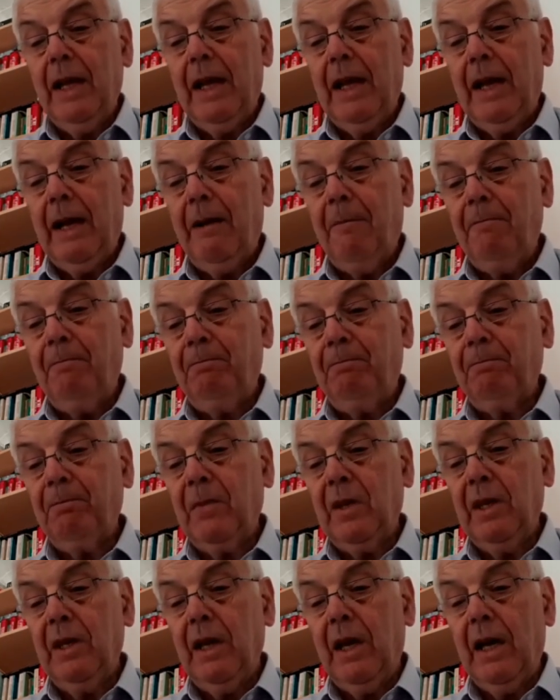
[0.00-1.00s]
um,
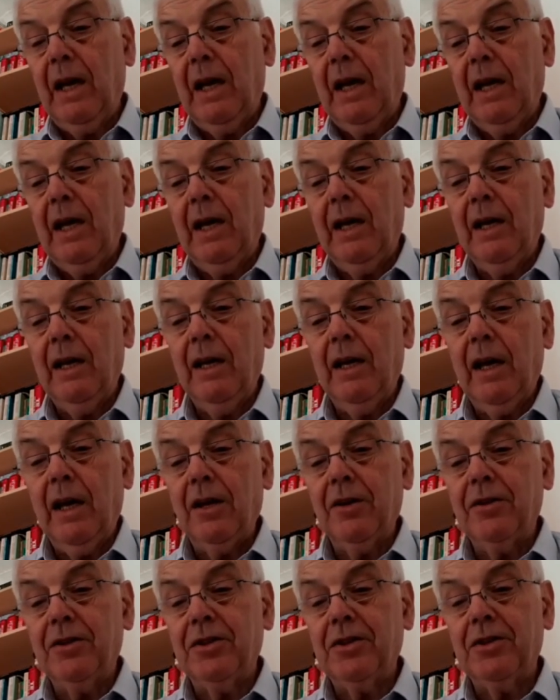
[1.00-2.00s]
uh,
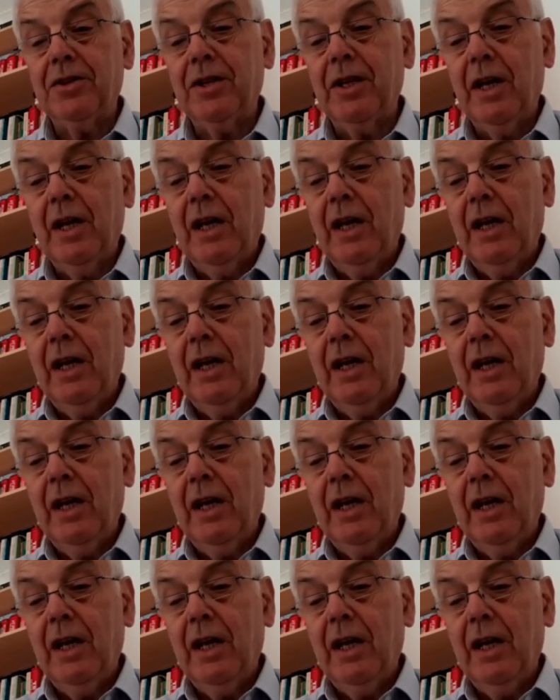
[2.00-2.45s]
as